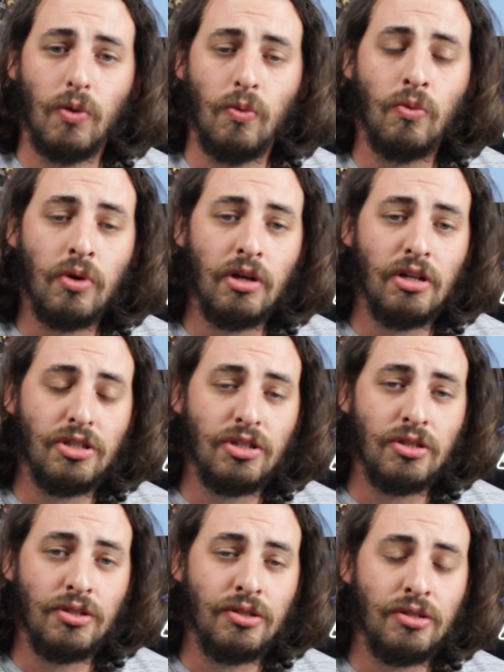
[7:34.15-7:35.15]

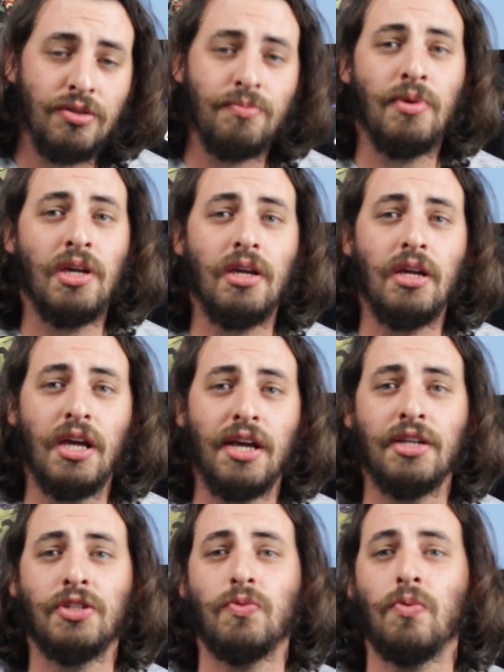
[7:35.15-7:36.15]
which to me
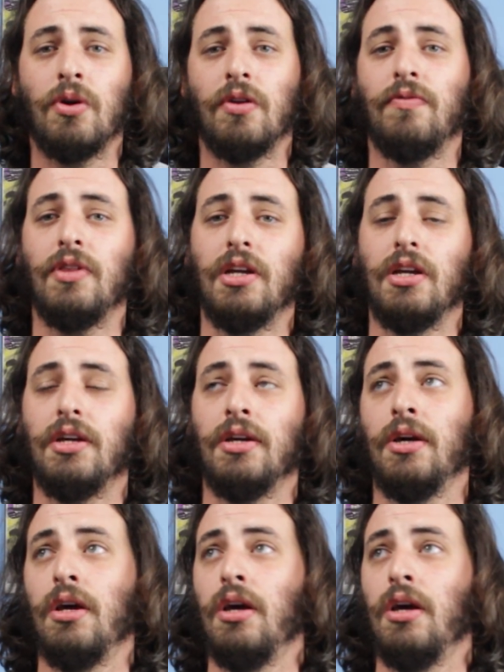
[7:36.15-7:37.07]
is one of the